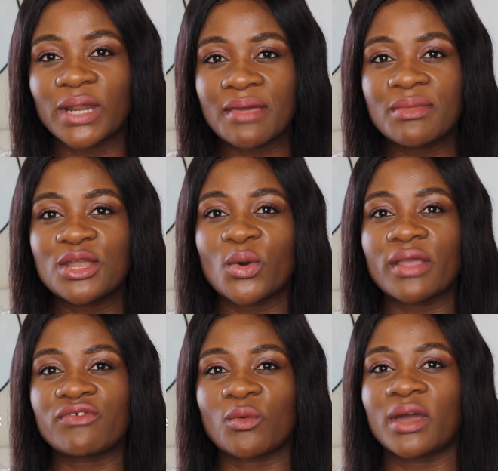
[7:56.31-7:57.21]
let me know
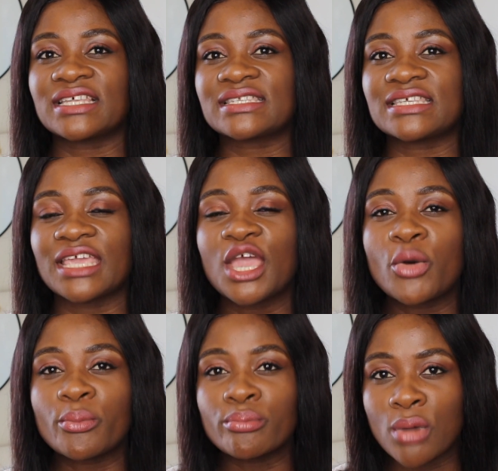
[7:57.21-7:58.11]
if you want to see
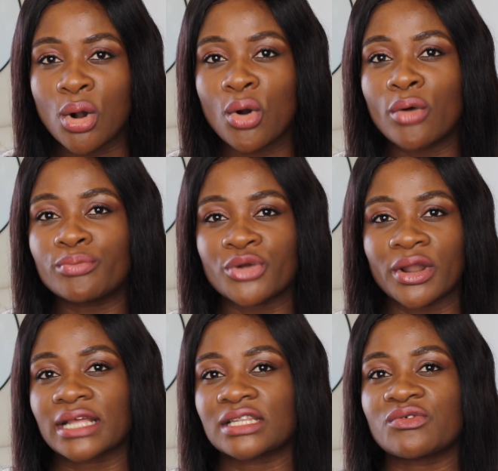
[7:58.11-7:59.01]
more
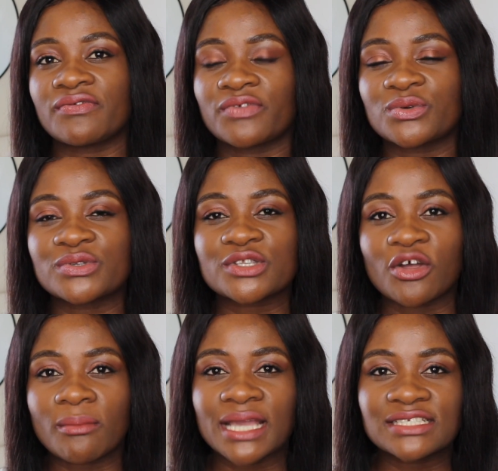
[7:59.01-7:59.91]
product reviews on my